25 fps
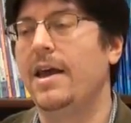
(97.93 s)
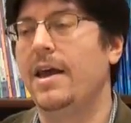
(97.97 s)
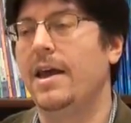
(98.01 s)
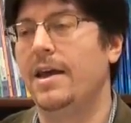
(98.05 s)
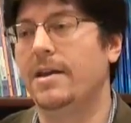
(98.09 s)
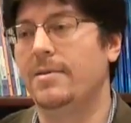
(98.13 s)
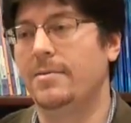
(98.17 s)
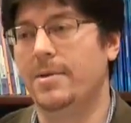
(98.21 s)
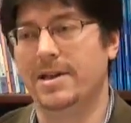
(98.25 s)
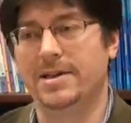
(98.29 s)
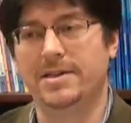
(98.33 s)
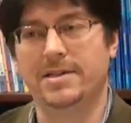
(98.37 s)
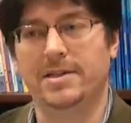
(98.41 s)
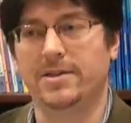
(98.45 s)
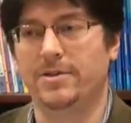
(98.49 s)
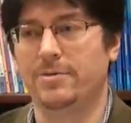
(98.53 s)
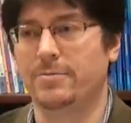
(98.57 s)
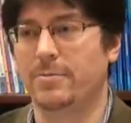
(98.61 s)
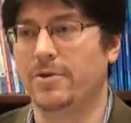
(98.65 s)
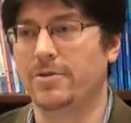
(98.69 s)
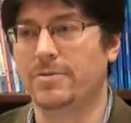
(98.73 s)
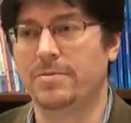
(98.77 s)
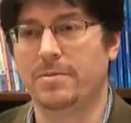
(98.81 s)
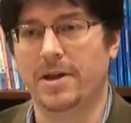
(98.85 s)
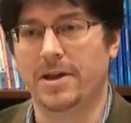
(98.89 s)
and basically you
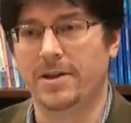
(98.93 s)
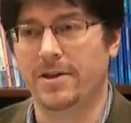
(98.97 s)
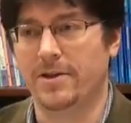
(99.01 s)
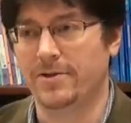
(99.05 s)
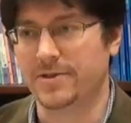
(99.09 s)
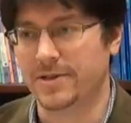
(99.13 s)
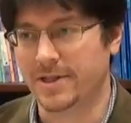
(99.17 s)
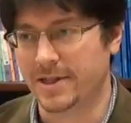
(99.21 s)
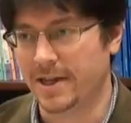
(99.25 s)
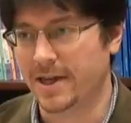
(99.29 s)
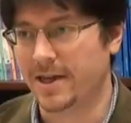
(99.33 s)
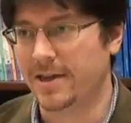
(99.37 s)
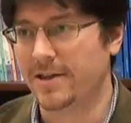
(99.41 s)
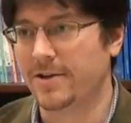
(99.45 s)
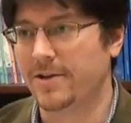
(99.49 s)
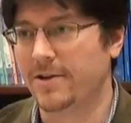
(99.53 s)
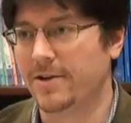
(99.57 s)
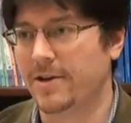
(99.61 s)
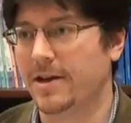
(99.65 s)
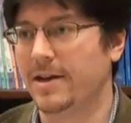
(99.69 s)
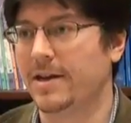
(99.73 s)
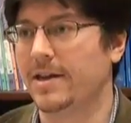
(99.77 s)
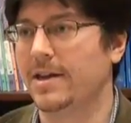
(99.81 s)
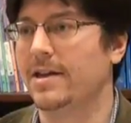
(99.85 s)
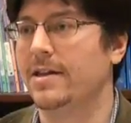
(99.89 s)
multiply those together
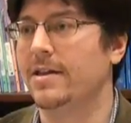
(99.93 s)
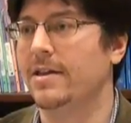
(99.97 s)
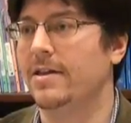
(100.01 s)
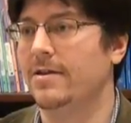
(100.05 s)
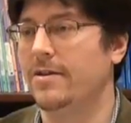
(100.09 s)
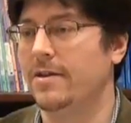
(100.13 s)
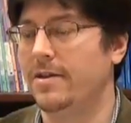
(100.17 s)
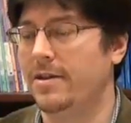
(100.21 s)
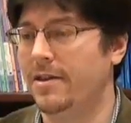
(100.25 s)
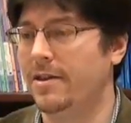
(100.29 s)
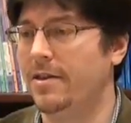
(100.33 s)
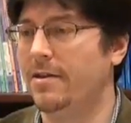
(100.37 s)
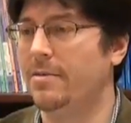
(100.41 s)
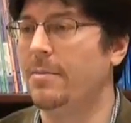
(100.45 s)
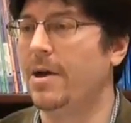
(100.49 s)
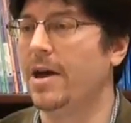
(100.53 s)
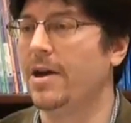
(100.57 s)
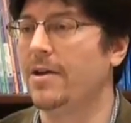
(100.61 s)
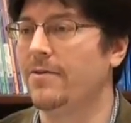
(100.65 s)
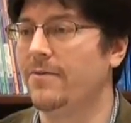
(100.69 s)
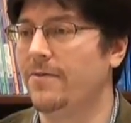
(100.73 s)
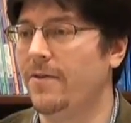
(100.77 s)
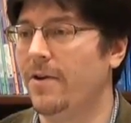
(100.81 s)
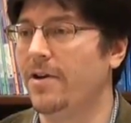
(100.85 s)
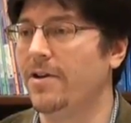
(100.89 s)
and get the, the
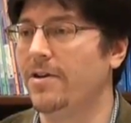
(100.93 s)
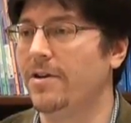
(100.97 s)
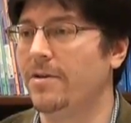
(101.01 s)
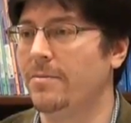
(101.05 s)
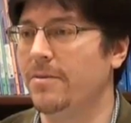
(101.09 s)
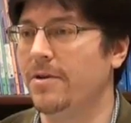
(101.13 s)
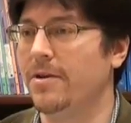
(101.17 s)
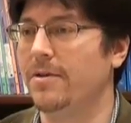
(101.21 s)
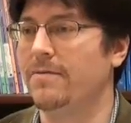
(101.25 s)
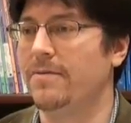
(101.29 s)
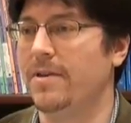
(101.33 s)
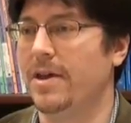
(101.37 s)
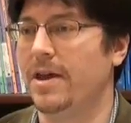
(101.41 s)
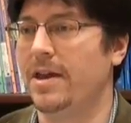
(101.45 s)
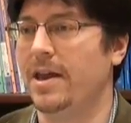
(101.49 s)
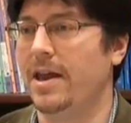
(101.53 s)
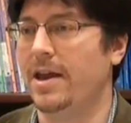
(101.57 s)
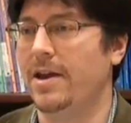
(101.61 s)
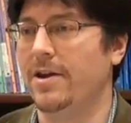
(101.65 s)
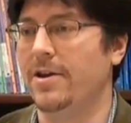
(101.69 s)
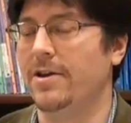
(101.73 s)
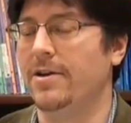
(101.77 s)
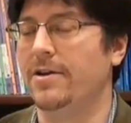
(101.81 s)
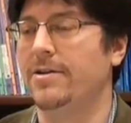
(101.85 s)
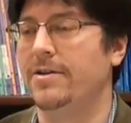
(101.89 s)
amount of volume of that
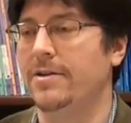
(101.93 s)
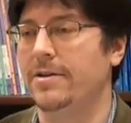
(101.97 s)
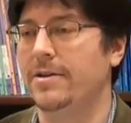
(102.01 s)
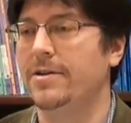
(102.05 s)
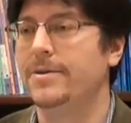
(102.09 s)
air.